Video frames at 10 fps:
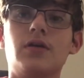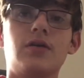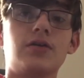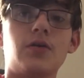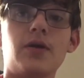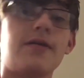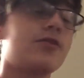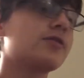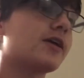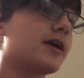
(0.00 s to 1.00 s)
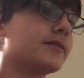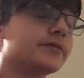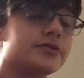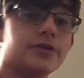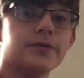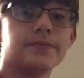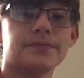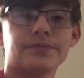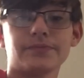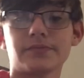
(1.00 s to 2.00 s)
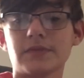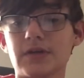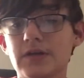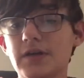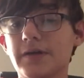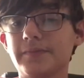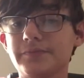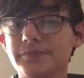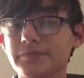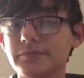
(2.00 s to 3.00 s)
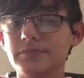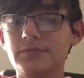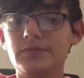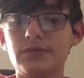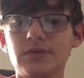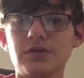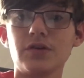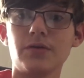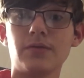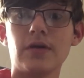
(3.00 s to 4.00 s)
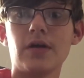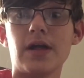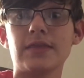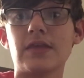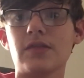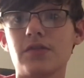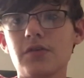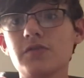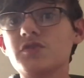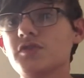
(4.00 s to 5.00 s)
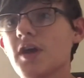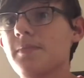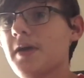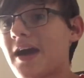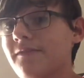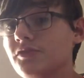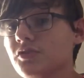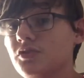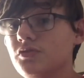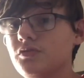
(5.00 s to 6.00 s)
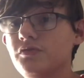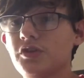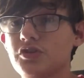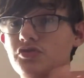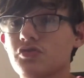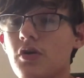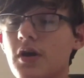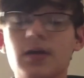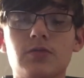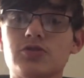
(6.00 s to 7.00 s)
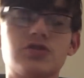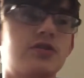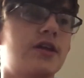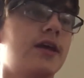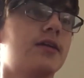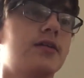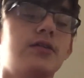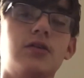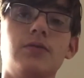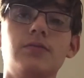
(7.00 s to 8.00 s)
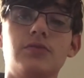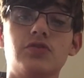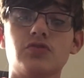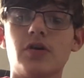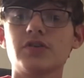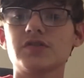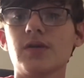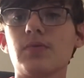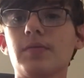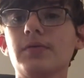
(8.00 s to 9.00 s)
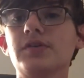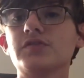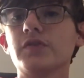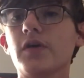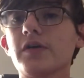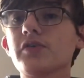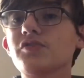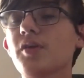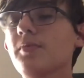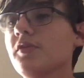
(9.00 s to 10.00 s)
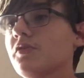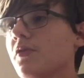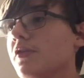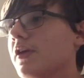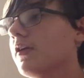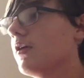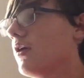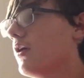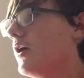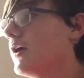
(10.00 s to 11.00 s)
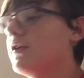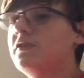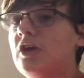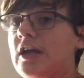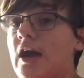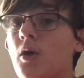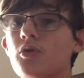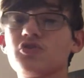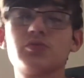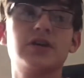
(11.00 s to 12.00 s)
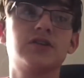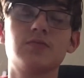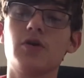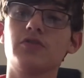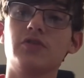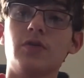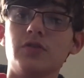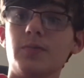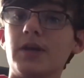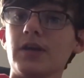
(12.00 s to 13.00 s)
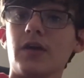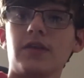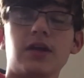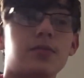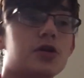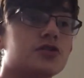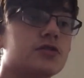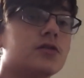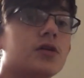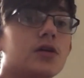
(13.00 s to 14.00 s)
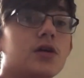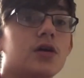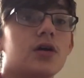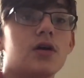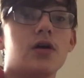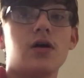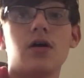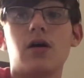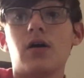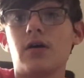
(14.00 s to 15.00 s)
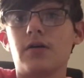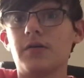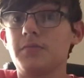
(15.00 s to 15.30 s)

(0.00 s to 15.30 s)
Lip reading: Whenever you can. So, yeah. So, and then the third step after you finish drawing, which should take, the drawing step probably is the longest step in this whole thing. It could take hours, weeks, months, depending on the animation. So